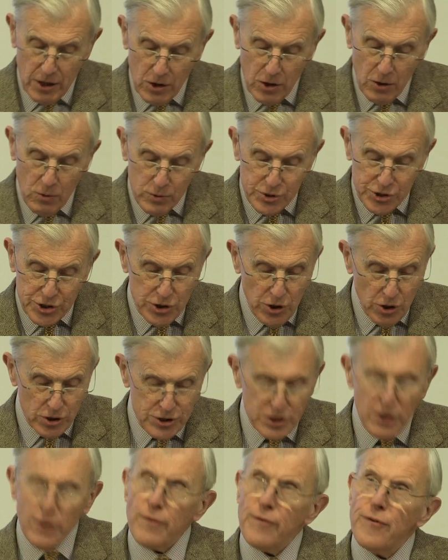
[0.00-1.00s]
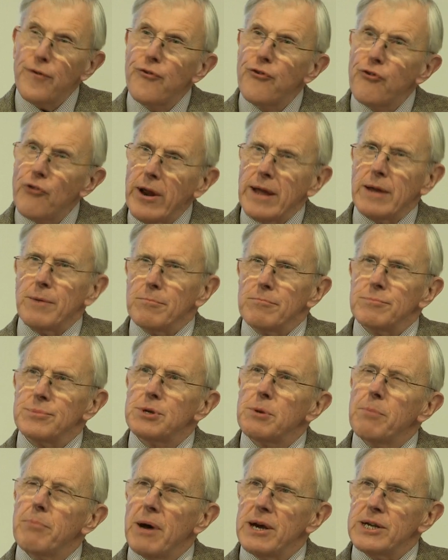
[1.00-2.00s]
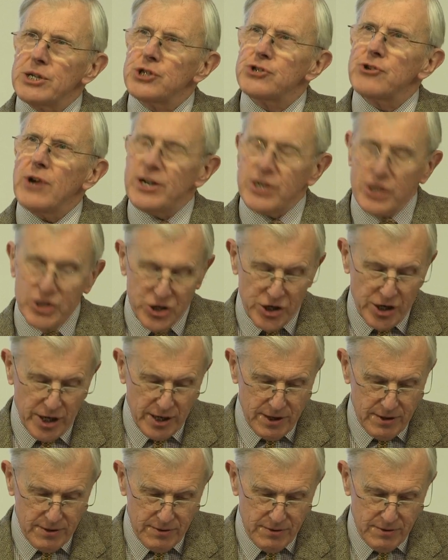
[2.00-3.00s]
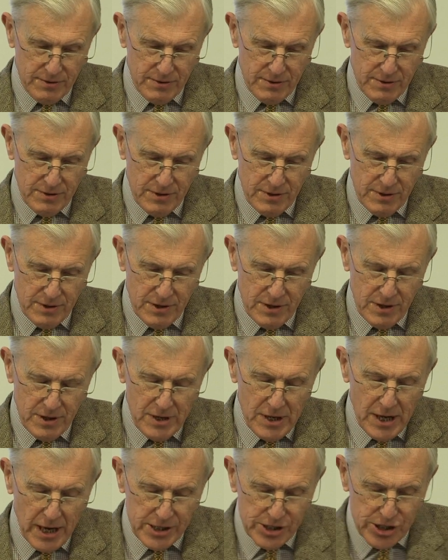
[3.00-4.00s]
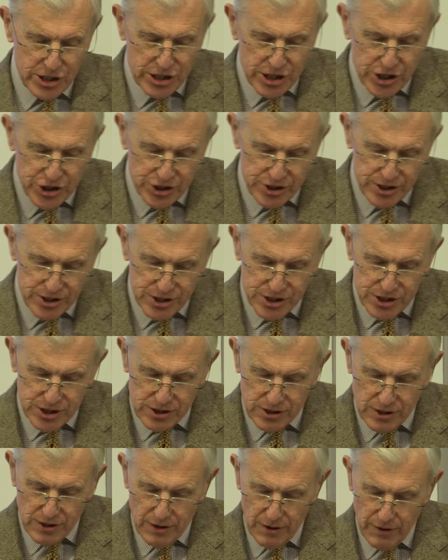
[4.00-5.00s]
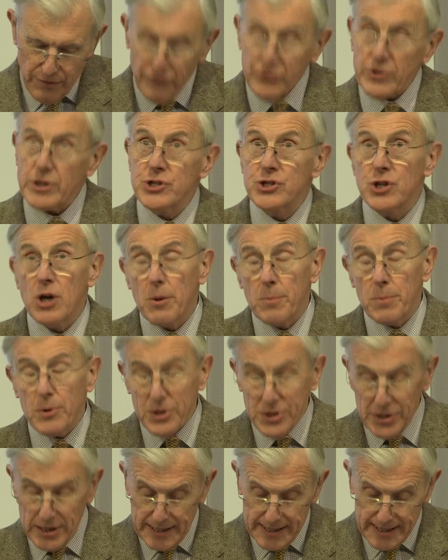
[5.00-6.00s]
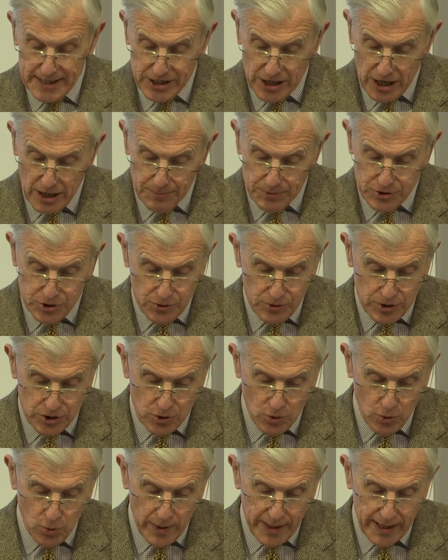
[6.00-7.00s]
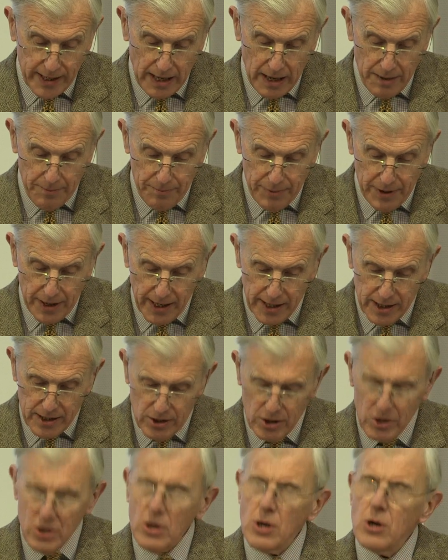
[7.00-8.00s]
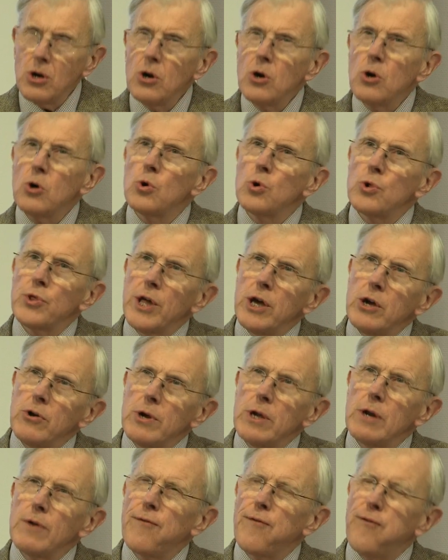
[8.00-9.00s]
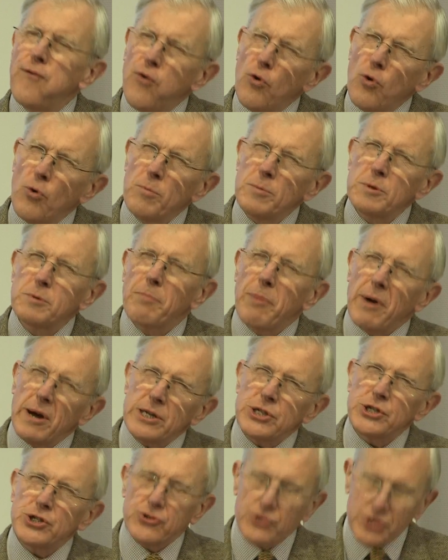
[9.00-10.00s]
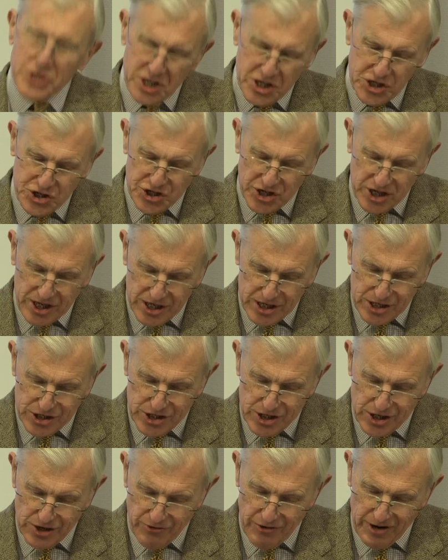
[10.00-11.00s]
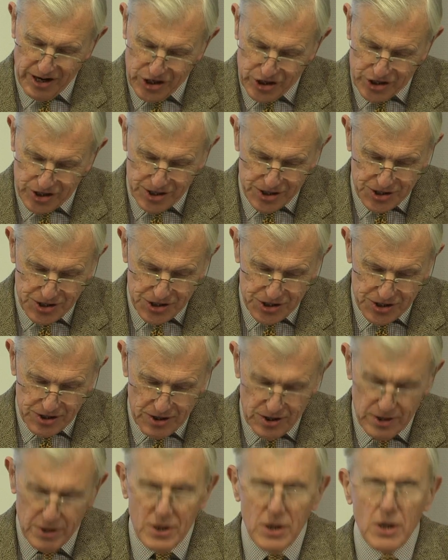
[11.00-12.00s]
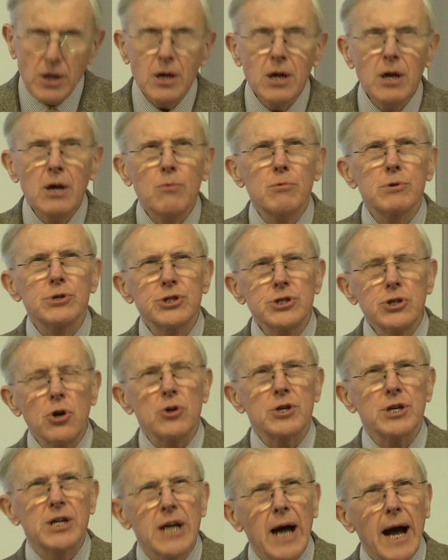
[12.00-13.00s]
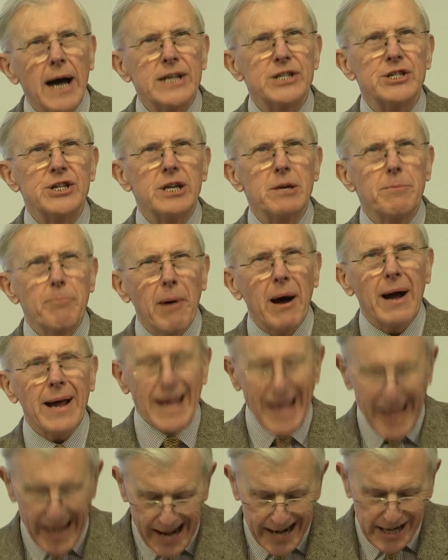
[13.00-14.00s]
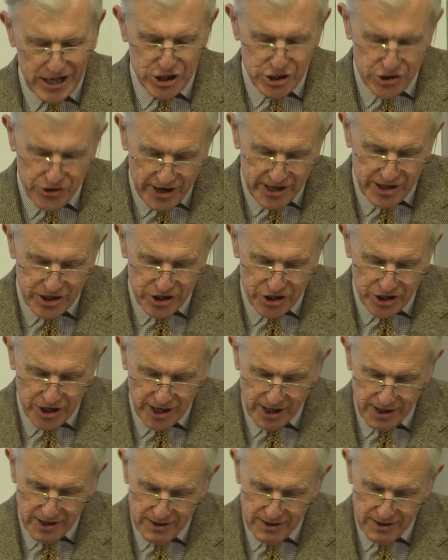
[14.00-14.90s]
was not framed by strategy. And decisions, for example, in the lead up to the Norway campaign, although informed by strategic considerations, was not guided by a strategy,